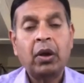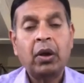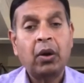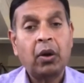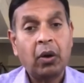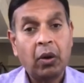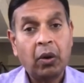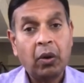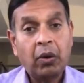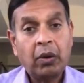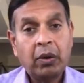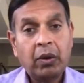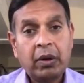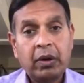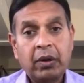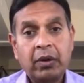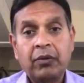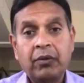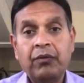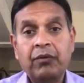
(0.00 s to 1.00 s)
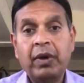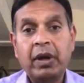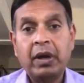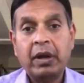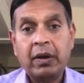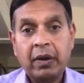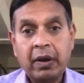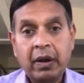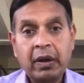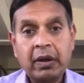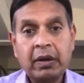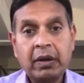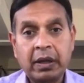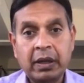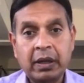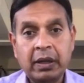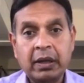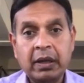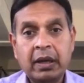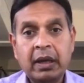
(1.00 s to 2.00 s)
Or very
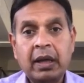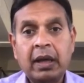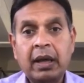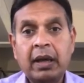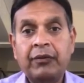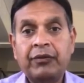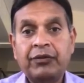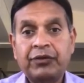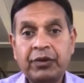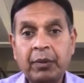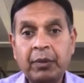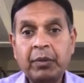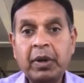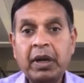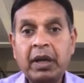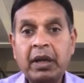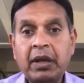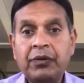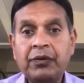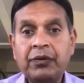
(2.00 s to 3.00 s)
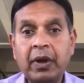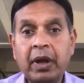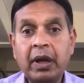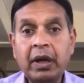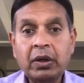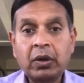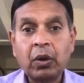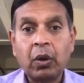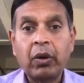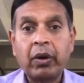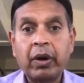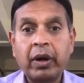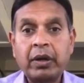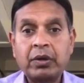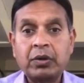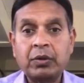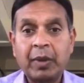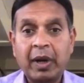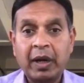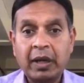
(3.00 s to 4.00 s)
rarely, if somebody is intolerant
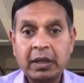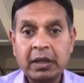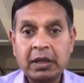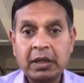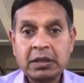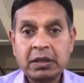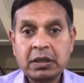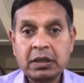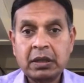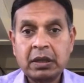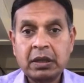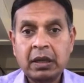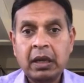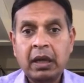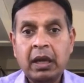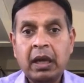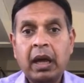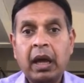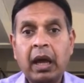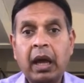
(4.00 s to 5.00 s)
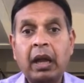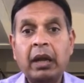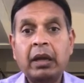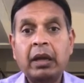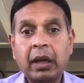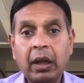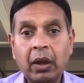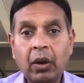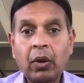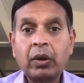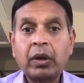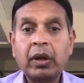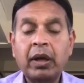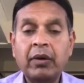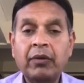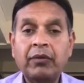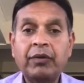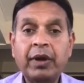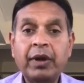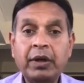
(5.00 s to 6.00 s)
to medication and cannot
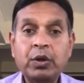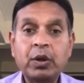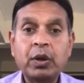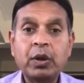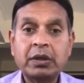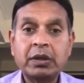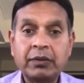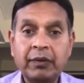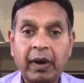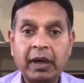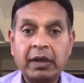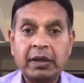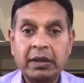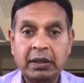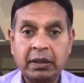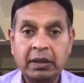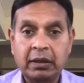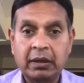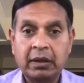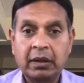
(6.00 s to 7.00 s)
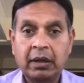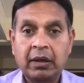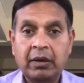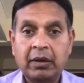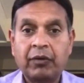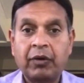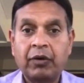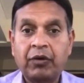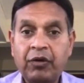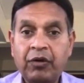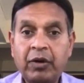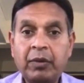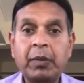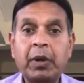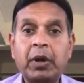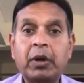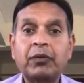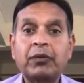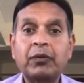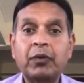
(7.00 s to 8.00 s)
have radioactive iodine for
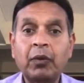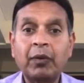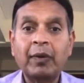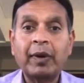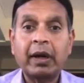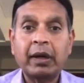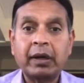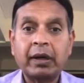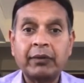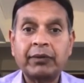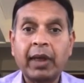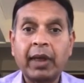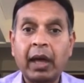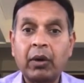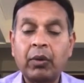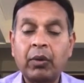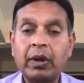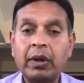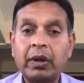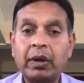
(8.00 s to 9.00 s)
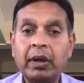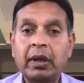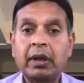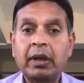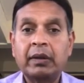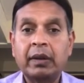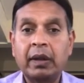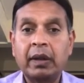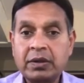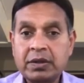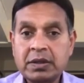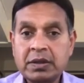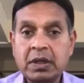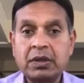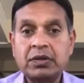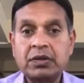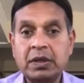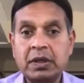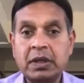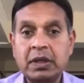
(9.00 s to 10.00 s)
treatment of overactive thyroid, then
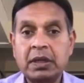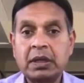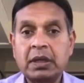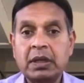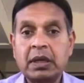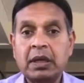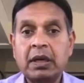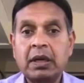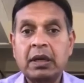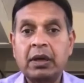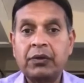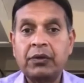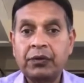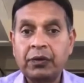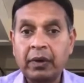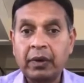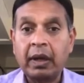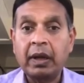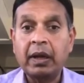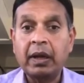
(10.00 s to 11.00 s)
surgery is an